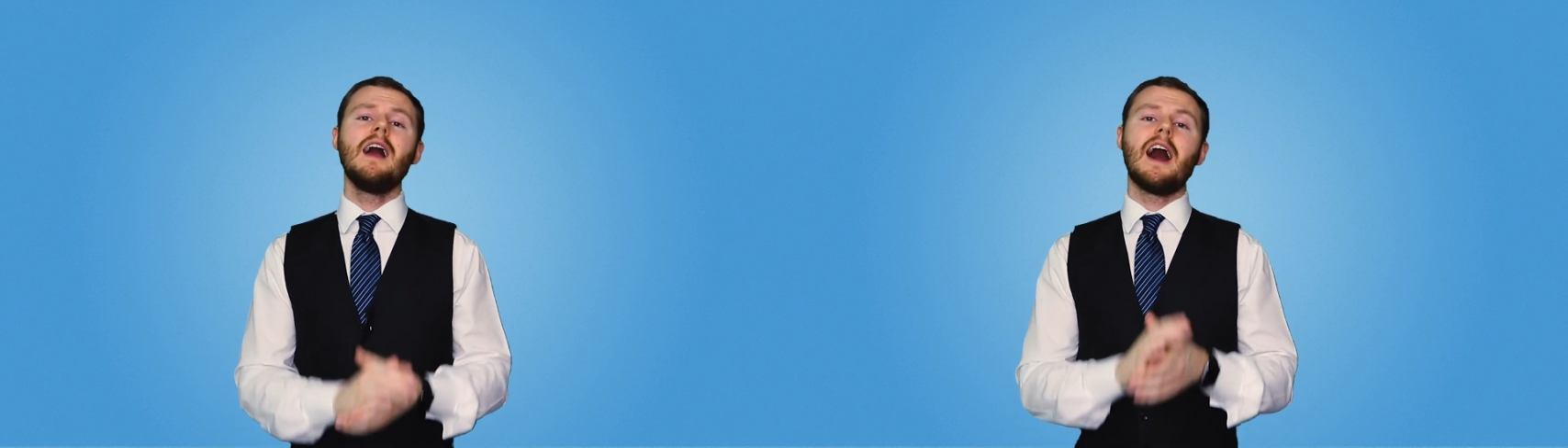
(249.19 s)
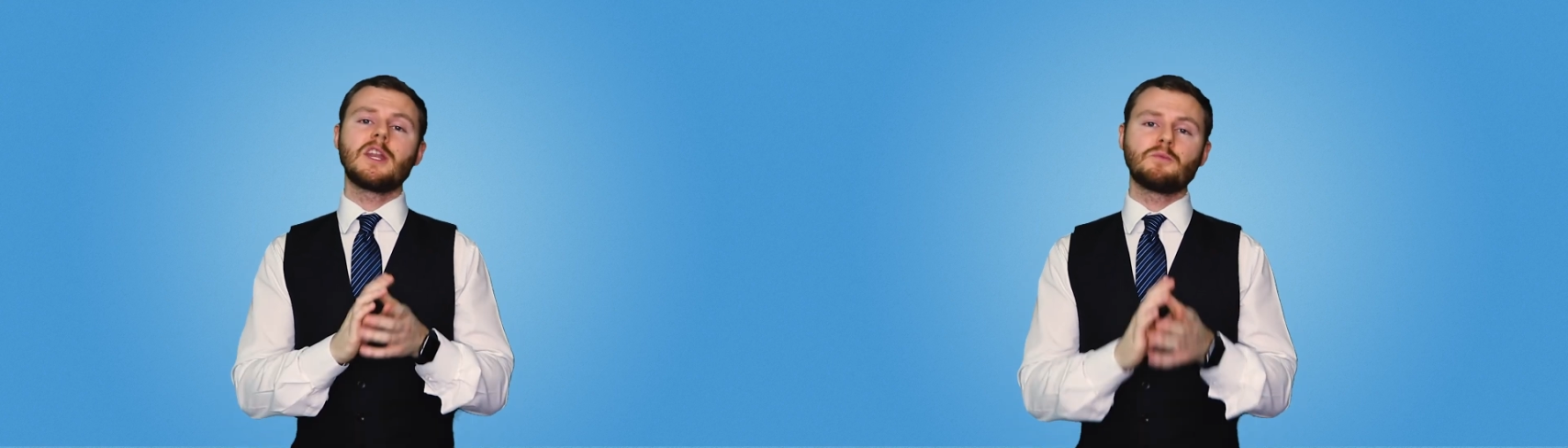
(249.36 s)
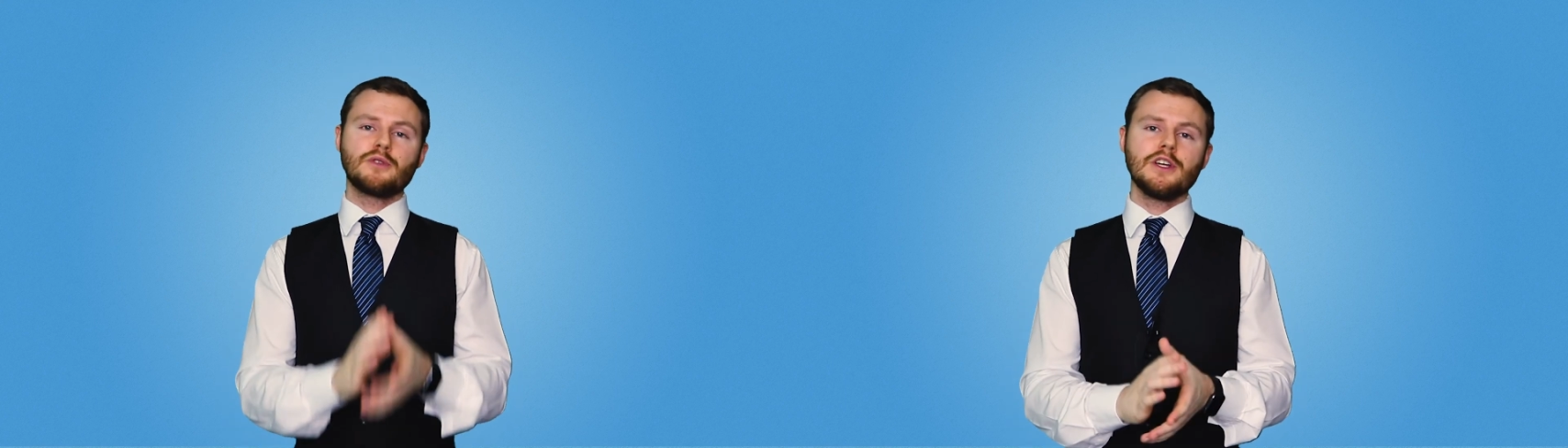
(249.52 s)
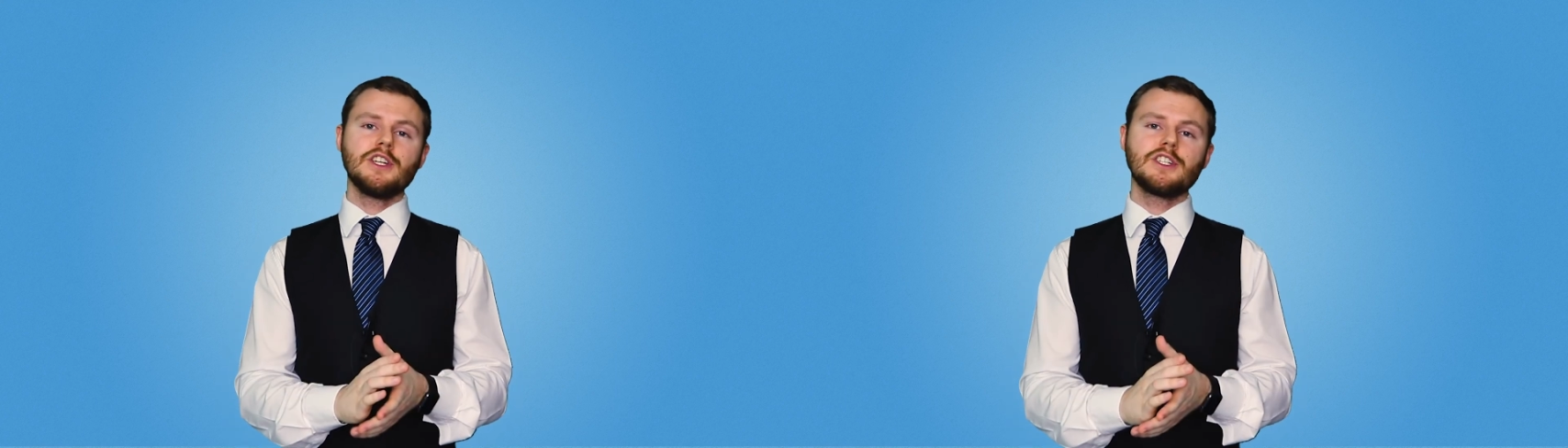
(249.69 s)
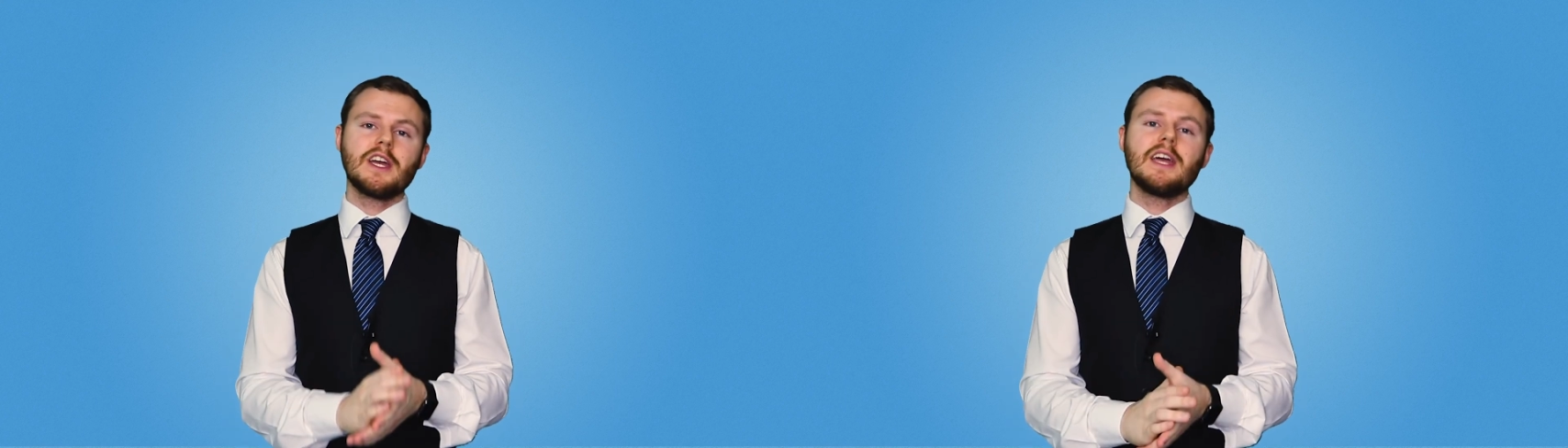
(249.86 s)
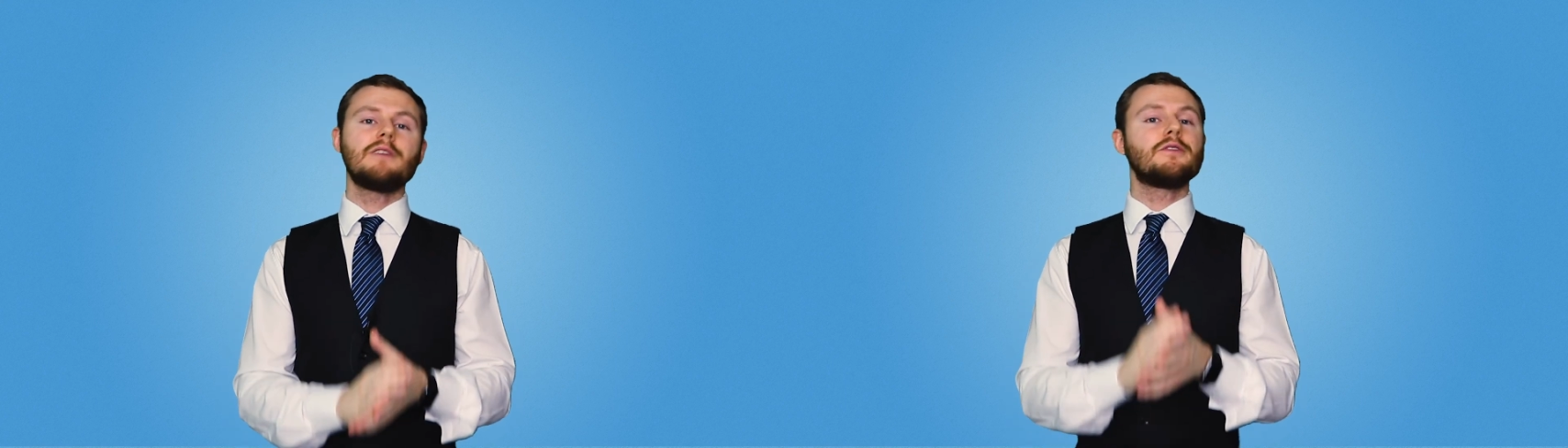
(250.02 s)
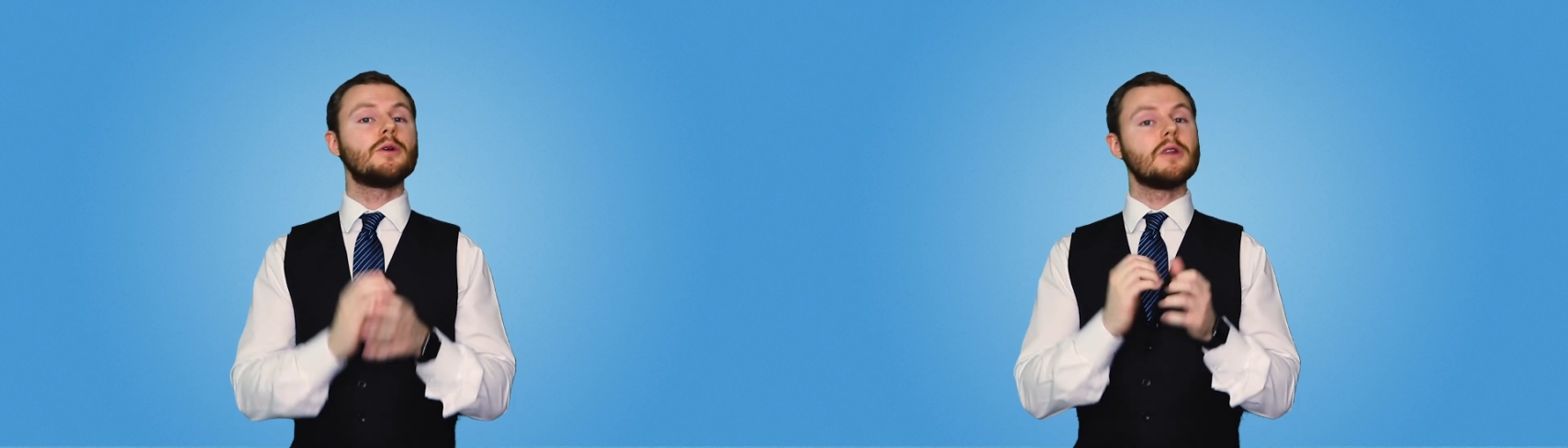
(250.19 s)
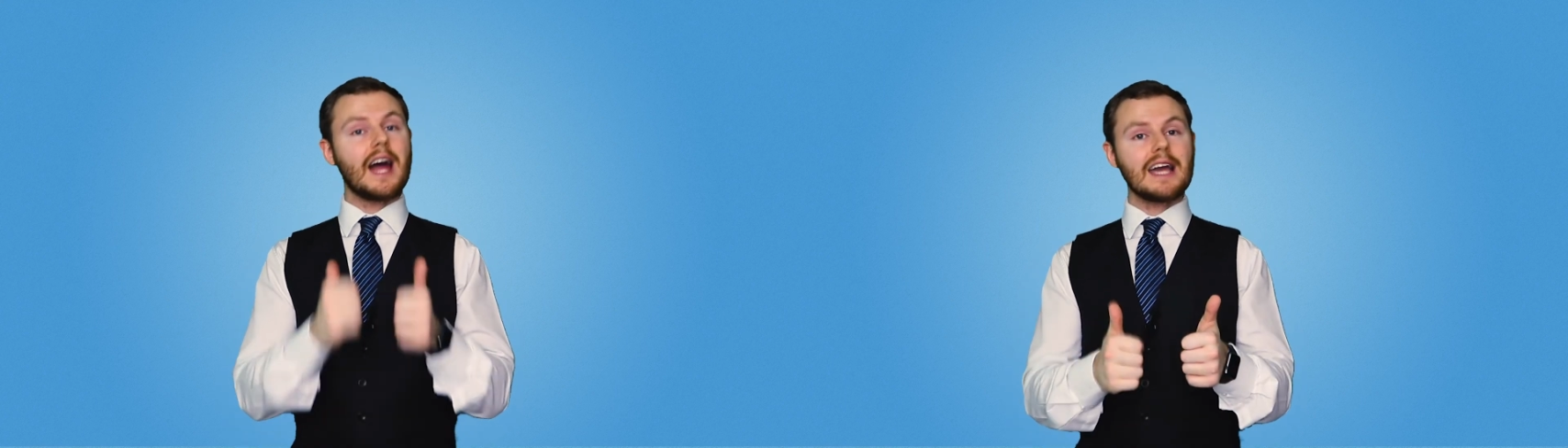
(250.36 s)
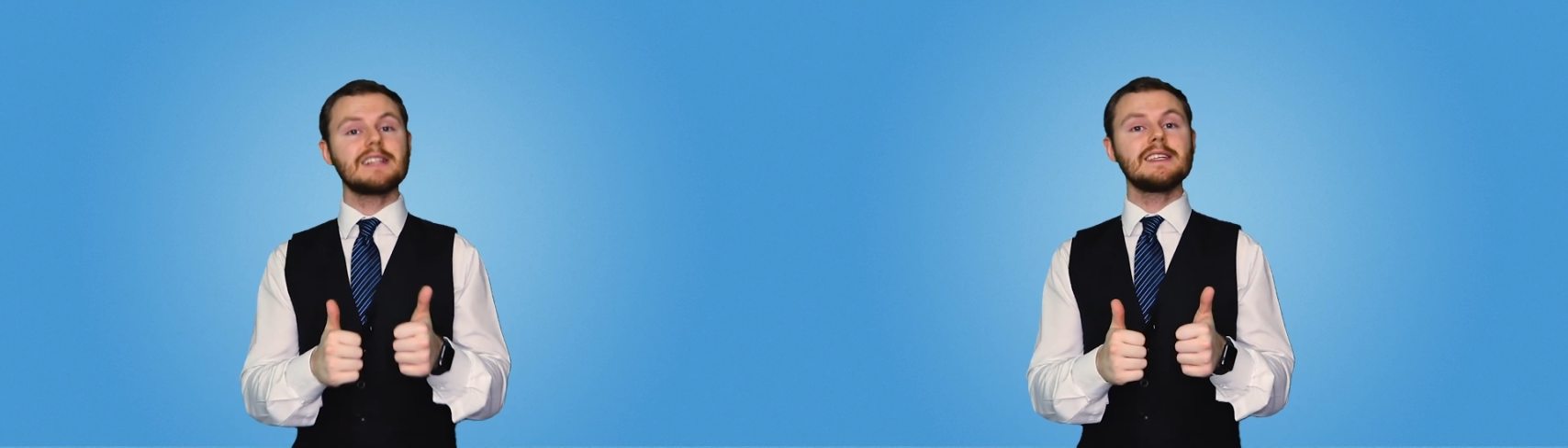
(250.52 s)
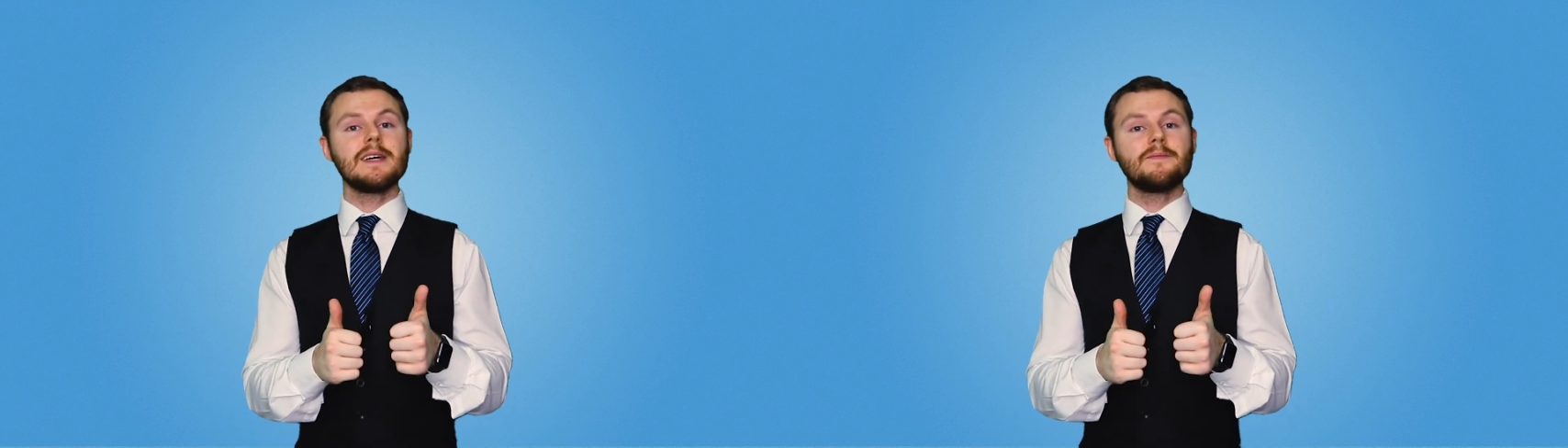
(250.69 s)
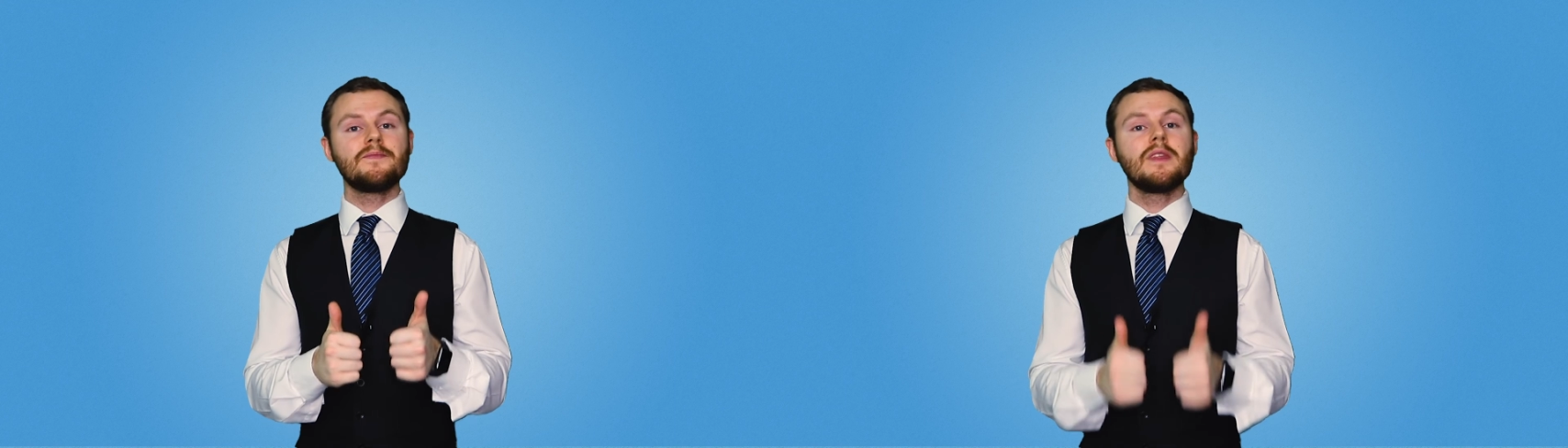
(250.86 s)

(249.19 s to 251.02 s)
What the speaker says: I'd appreciate if you liked it,